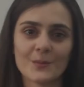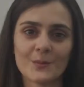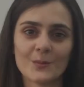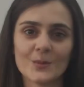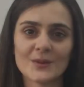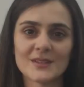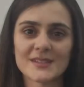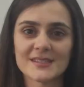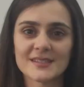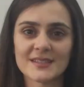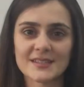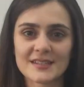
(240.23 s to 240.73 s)

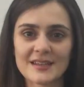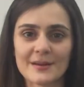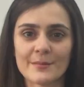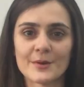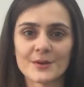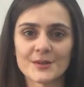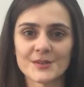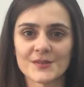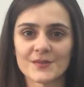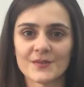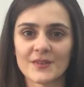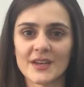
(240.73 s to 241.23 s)
Once the
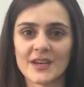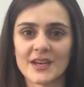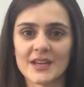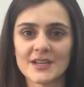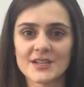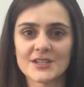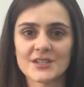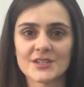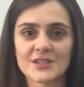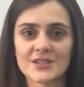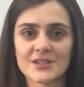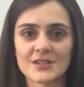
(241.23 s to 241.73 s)
demo's
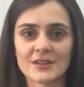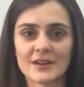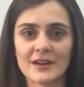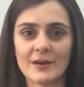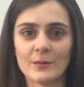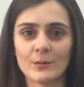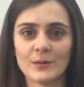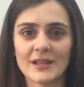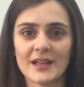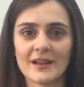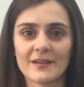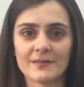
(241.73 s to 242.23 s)
finished,
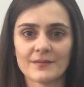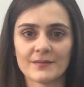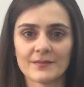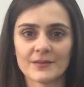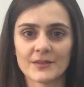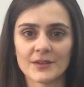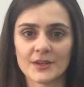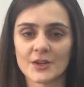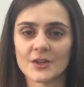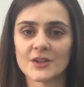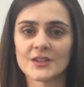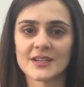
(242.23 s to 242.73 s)
we'll have
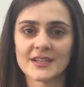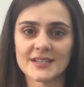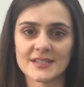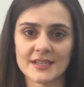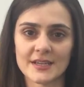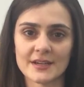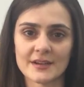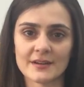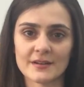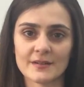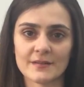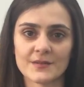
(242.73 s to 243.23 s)
a good
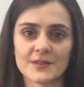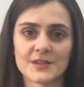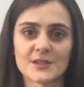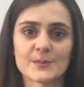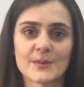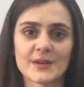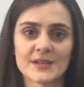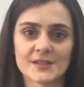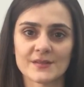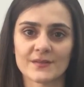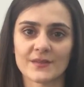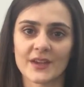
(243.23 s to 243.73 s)
idea of the
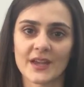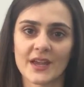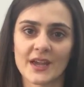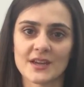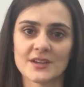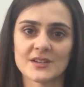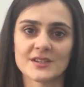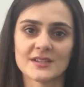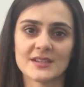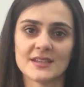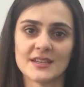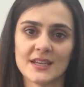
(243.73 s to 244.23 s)

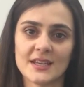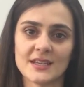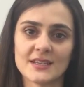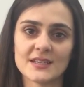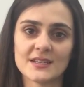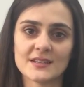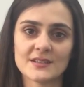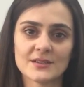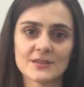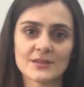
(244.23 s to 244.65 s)
specification needed,